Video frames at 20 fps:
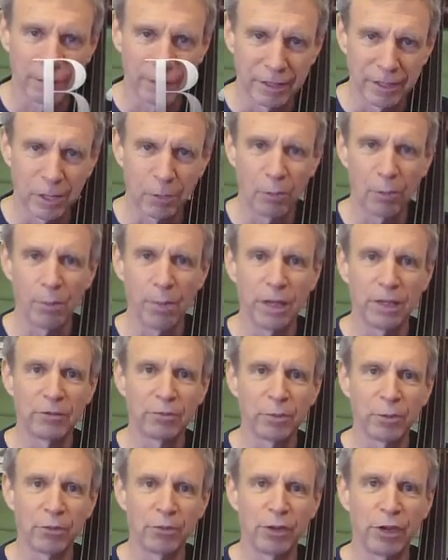the double bass
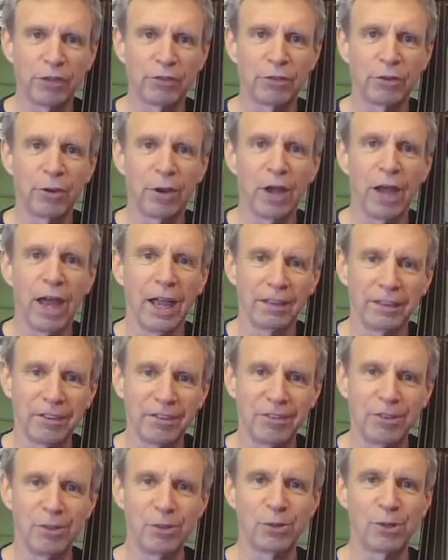professor at the
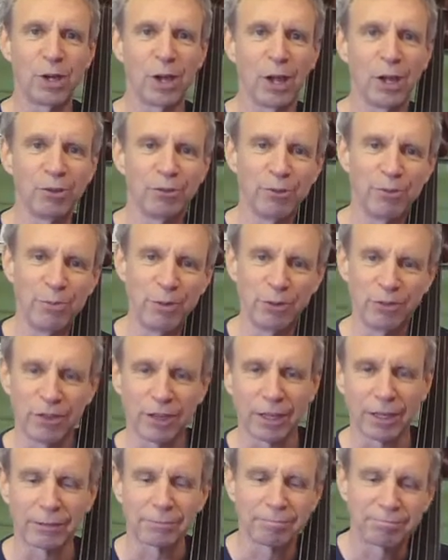CU College of
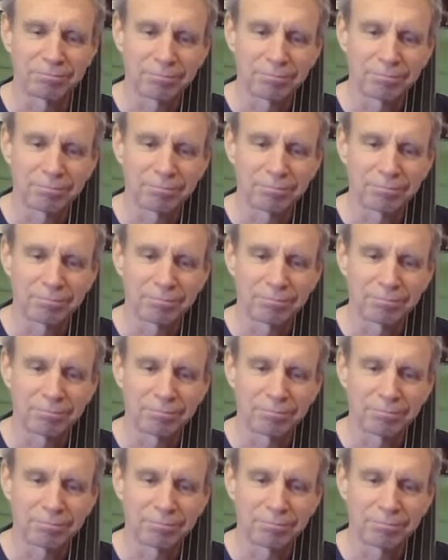Music.